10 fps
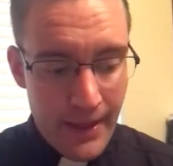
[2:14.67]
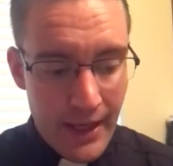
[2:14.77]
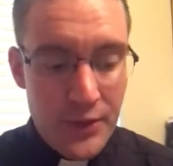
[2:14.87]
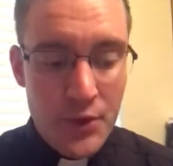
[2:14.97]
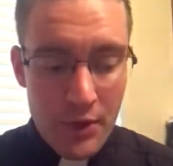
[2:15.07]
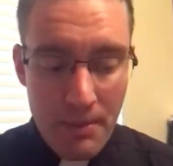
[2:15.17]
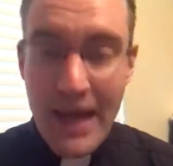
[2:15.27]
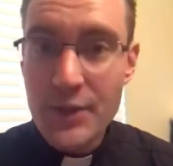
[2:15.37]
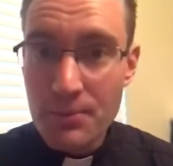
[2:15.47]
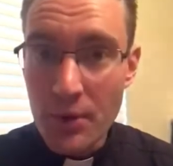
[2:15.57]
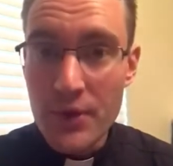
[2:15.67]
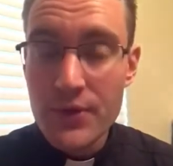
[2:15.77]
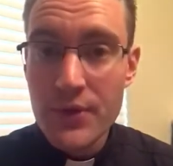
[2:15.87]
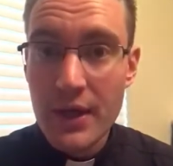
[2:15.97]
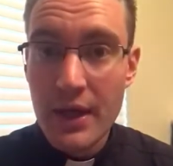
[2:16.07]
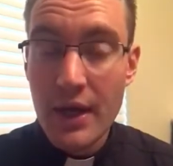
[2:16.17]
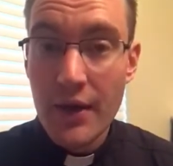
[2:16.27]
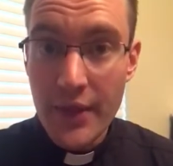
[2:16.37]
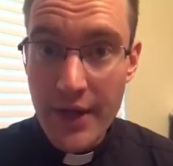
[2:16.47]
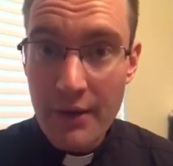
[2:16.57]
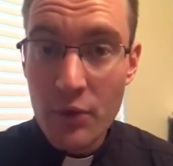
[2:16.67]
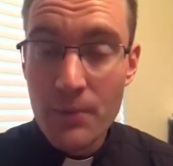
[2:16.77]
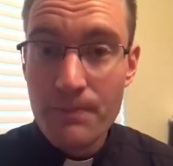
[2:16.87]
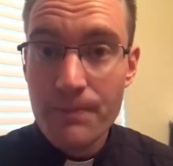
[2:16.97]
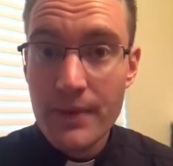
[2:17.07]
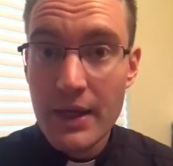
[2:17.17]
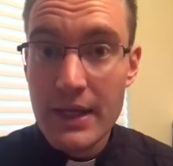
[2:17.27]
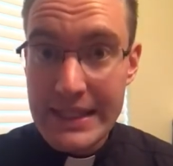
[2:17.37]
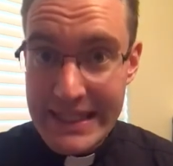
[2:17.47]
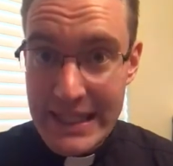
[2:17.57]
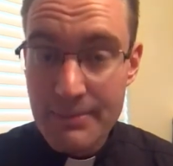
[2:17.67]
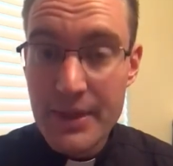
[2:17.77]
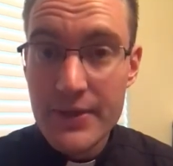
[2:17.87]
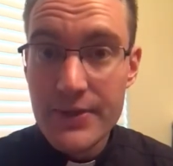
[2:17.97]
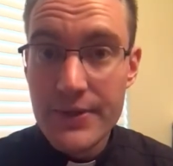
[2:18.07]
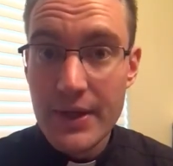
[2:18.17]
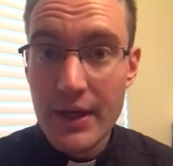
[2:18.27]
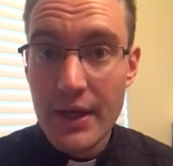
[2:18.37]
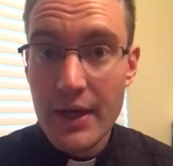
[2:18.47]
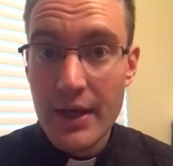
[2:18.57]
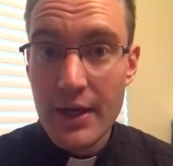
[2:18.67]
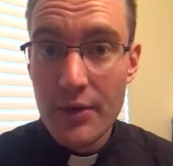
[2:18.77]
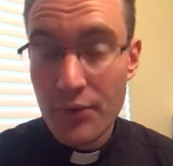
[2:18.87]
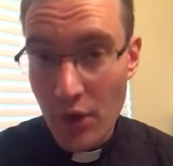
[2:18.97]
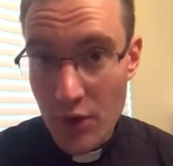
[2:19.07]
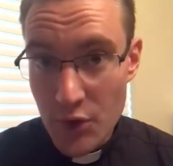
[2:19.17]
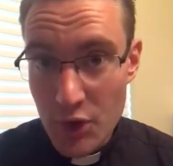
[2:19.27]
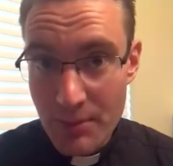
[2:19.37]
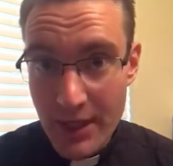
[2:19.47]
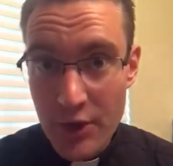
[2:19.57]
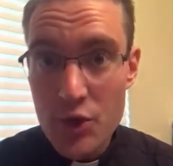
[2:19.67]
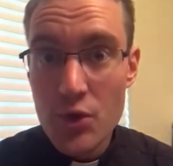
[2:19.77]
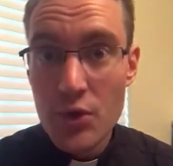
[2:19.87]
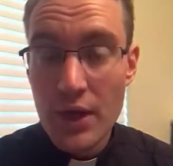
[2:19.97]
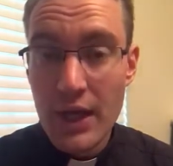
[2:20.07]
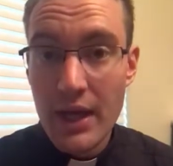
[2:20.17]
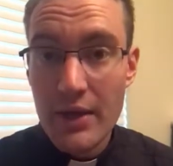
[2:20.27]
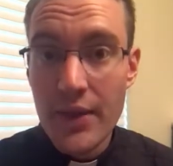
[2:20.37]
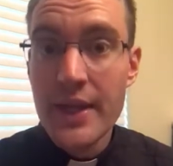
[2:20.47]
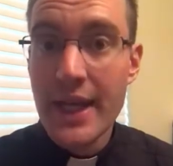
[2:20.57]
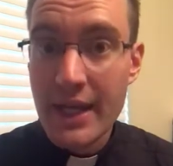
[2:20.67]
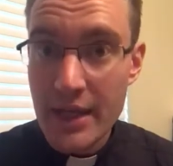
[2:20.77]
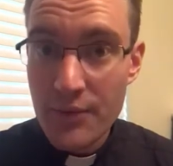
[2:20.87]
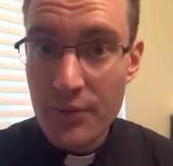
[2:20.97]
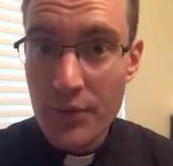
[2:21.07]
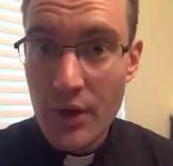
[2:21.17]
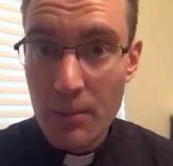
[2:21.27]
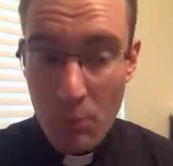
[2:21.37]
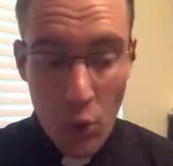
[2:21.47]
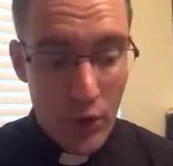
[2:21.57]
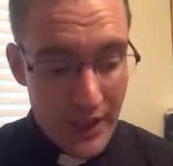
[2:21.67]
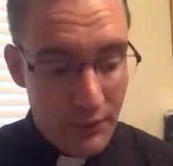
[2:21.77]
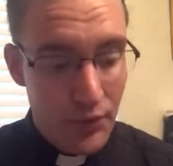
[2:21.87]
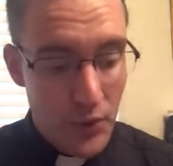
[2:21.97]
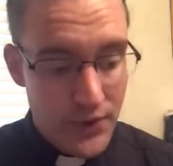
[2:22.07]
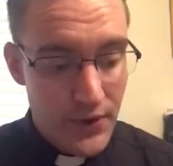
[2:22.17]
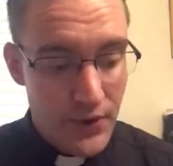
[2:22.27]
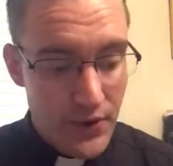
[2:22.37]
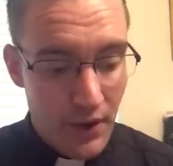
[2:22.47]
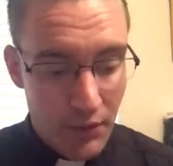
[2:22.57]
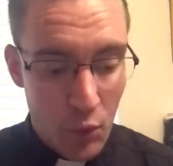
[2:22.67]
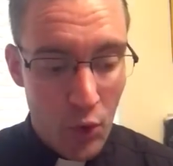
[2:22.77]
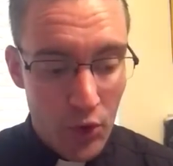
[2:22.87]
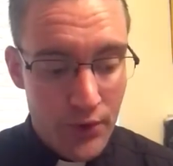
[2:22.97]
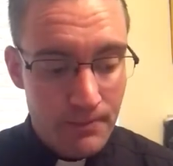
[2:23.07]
And so the bad spirits, the devil, demons, fallen human nature, the negative moral influences of the world,